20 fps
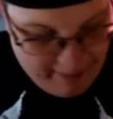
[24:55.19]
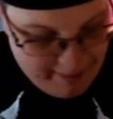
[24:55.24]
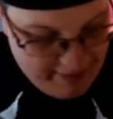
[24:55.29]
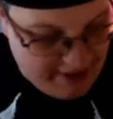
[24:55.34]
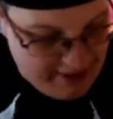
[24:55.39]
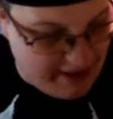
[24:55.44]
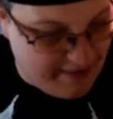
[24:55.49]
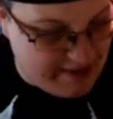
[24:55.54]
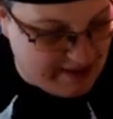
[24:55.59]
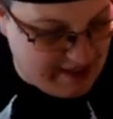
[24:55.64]

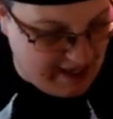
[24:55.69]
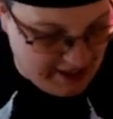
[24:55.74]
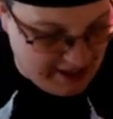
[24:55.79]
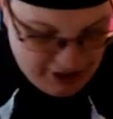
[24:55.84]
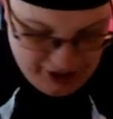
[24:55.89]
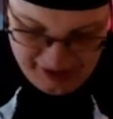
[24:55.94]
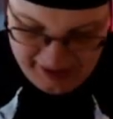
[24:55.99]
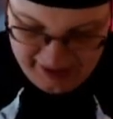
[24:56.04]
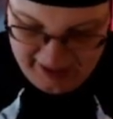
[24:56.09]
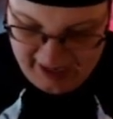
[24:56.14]
But I was
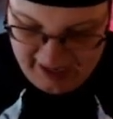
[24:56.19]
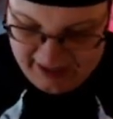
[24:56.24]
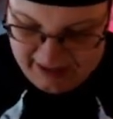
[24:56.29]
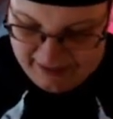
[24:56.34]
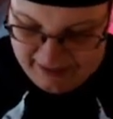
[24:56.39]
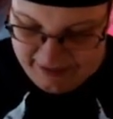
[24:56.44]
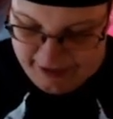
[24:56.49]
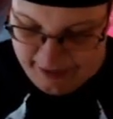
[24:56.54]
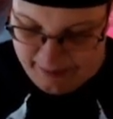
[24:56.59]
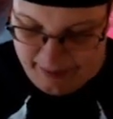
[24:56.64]
actually kind
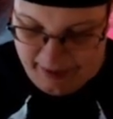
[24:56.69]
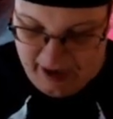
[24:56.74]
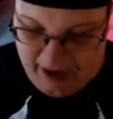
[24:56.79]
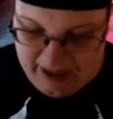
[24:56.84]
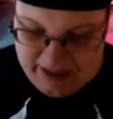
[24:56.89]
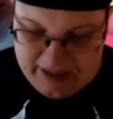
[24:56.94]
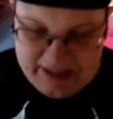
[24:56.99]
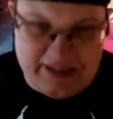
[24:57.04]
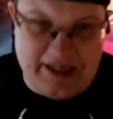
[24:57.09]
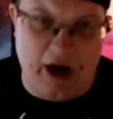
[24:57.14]
of
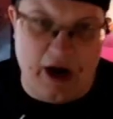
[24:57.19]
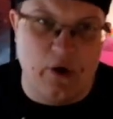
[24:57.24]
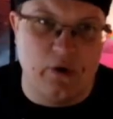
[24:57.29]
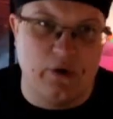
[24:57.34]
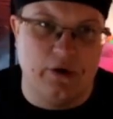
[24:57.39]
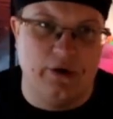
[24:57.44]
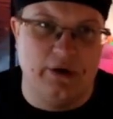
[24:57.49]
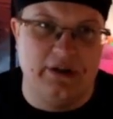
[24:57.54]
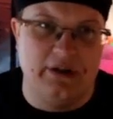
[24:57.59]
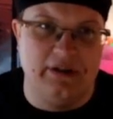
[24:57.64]
surprised how
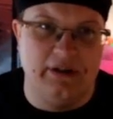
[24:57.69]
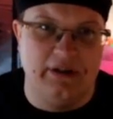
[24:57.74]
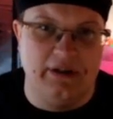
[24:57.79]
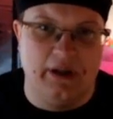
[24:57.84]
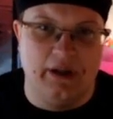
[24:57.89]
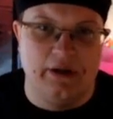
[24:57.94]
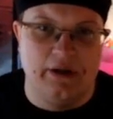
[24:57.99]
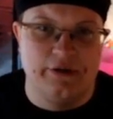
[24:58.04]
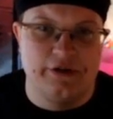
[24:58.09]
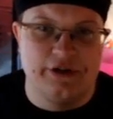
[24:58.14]
good
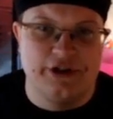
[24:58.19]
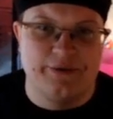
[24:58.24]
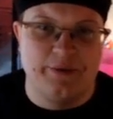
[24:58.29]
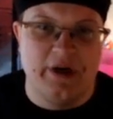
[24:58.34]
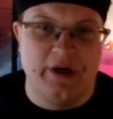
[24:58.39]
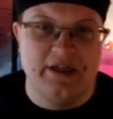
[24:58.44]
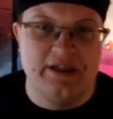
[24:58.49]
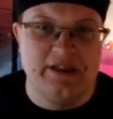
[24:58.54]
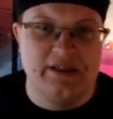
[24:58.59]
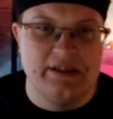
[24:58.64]
Lilo's
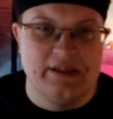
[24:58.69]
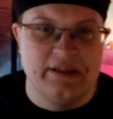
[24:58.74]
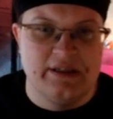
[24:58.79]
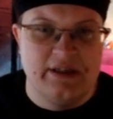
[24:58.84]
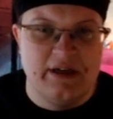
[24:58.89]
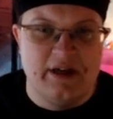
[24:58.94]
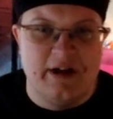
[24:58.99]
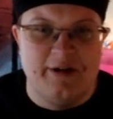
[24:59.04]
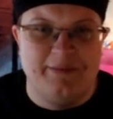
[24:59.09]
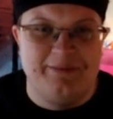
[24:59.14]
was,
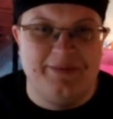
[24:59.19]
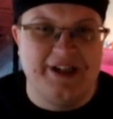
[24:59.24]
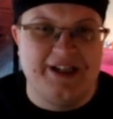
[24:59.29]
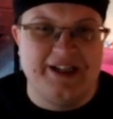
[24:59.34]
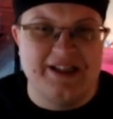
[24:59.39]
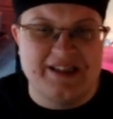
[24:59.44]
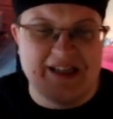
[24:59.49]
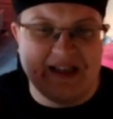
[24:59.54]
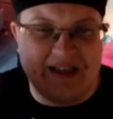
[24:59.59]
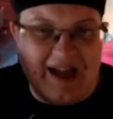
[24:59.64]

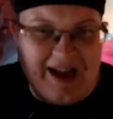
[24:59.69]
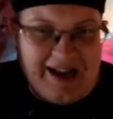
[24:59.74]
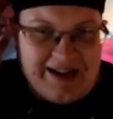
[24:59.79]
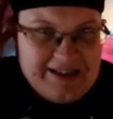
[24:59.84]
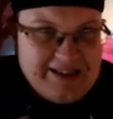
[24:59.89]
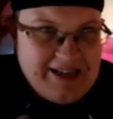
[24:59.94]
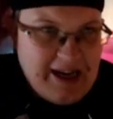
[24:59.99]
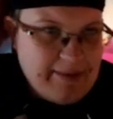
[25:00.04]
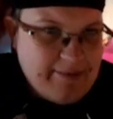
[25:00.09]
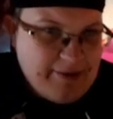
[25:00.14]
because a lot of
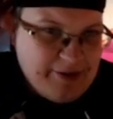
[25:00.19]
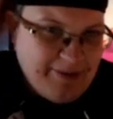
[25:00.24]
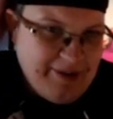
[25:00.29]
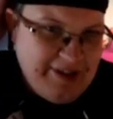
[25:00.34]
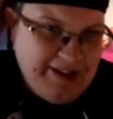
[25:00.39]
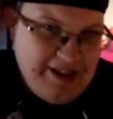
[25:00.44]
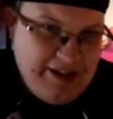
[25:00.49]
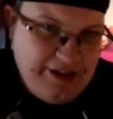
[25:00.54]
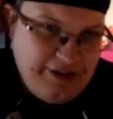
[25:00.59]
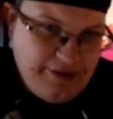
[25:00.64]
times
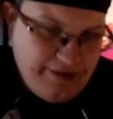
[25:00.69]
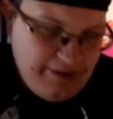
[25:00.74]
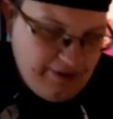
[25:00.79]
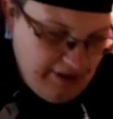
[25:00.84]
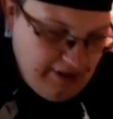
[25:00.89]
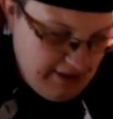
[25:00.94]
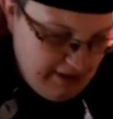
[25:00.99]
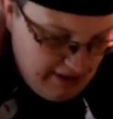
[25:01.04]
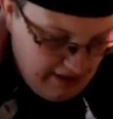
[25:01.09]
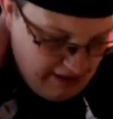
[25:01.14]
when they do
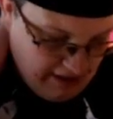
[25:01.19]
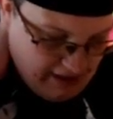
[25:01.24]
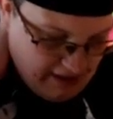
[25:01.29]
the,